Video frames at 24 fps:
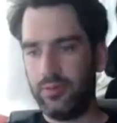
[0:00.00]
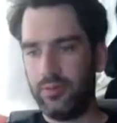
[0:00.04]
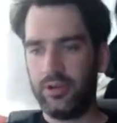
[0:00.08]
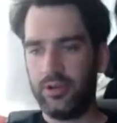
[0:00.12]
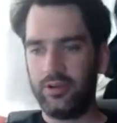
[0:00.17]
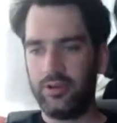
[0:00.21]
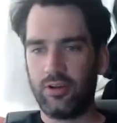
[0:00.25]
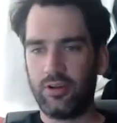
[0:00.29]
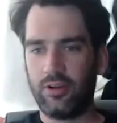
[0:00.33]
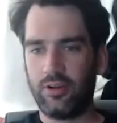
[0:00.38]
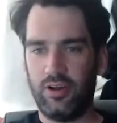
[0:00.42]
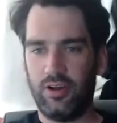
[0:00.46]
a
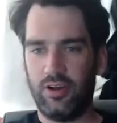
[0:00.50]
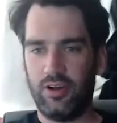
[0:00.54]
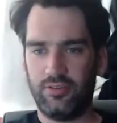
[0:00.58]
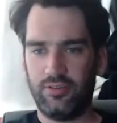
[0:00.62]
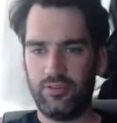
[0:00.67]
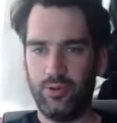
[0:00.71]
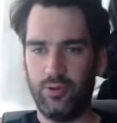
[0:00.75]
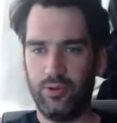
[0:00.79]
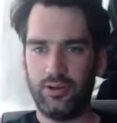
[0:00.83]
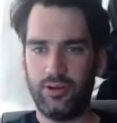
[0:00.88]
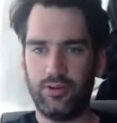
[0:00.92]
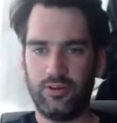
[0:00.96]
good class to
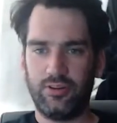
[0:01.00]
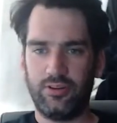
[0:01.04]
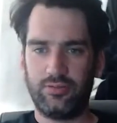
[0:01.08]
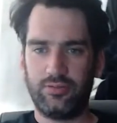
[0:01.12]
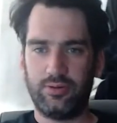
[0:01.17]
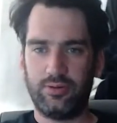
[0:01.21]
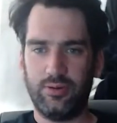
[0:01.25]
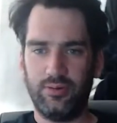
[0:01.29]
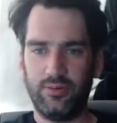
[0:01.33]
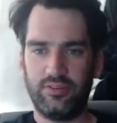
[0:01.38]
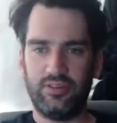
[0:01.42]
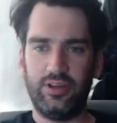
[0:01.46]
work on as
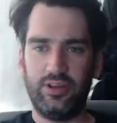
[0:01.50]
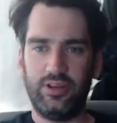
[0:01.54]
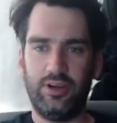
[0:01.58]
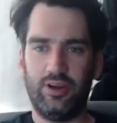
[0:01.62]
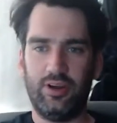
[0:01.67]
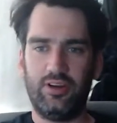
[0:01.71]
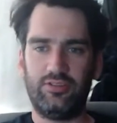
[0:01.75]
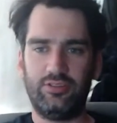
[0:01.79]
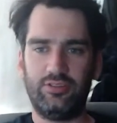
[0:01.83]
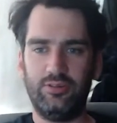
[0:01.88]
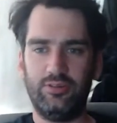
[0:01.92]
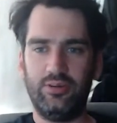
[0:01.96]
well, isn't it?
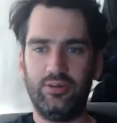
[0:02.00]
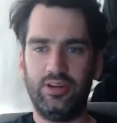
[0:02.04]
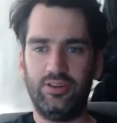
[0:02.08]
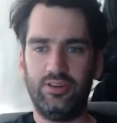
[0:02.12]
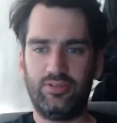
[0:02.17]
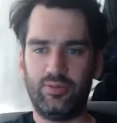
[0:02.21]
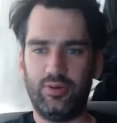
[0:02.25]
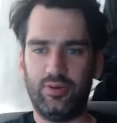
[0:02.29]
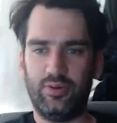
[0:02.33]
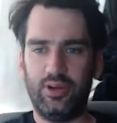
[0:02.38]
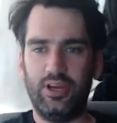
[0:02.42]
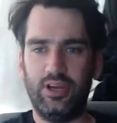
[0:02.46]
Like
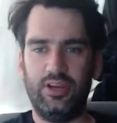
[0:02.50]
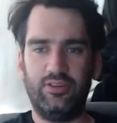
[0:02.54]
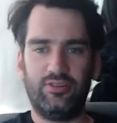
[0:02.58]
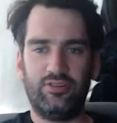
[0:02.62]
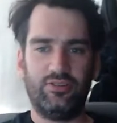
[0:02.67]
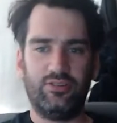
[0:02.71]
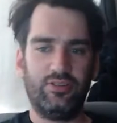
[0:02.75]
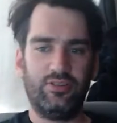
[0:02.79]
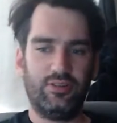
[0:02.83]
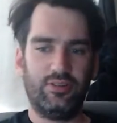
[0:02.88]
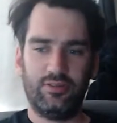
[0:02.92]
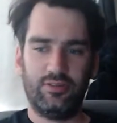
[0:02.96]
2-inch,
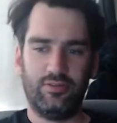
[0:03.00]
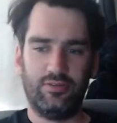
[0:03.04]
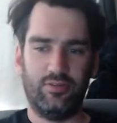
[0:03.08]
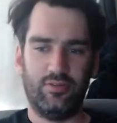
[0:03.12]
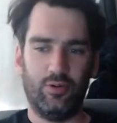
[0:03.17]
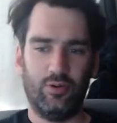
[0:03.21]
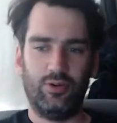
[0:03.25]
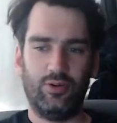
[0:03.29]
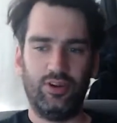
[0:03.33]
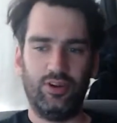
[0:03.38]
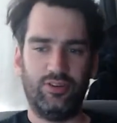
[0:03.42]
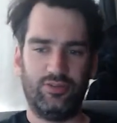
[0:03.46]
3-inch,
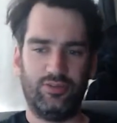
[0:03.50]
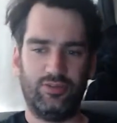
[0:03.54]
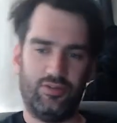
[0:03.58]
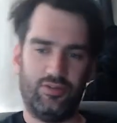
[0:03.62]
4-inch.